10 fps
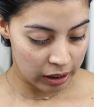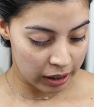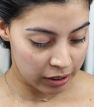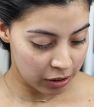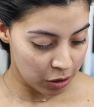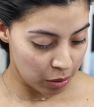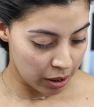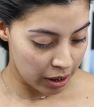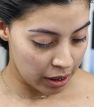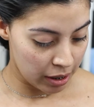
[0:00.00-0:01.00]
Let's go
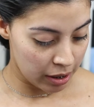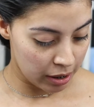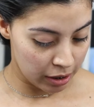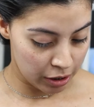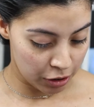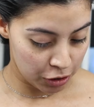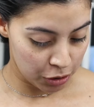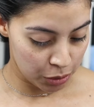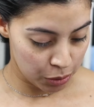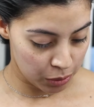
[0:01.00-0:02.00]
ahead and
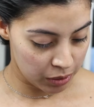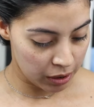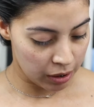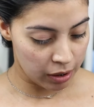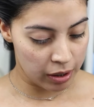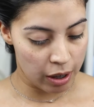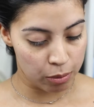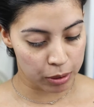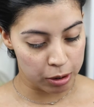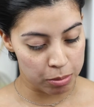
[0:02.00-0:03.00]
use
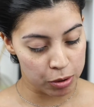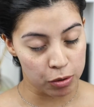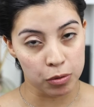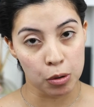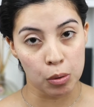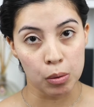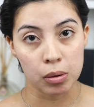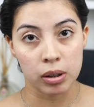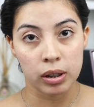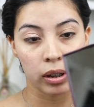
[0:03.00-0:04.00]
that really
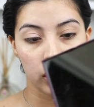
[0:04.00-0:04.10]
beautiful